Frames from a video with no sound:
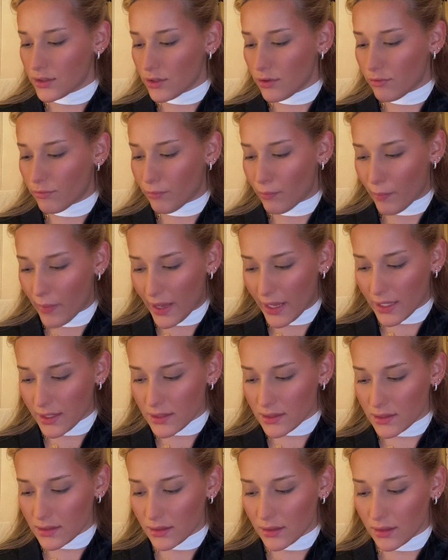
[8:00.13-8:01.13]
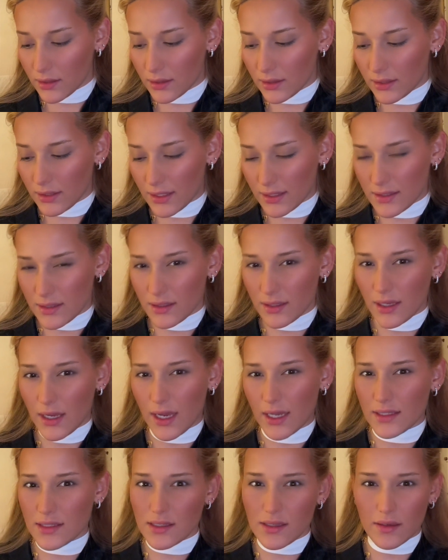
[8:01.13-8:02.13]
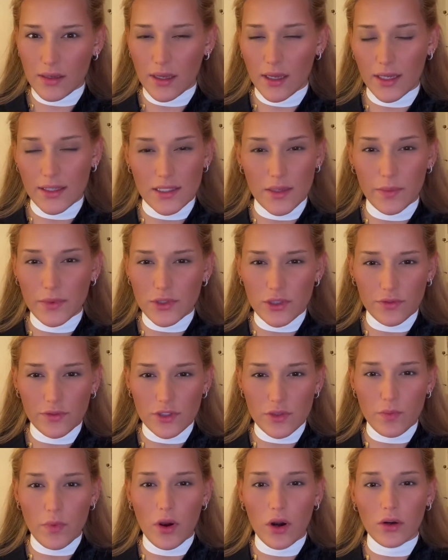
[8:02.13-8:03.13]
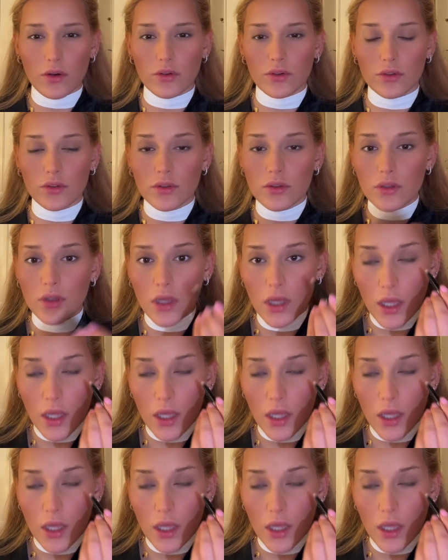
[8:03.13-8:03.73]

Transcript: of matte yet has a bit of a sparkle,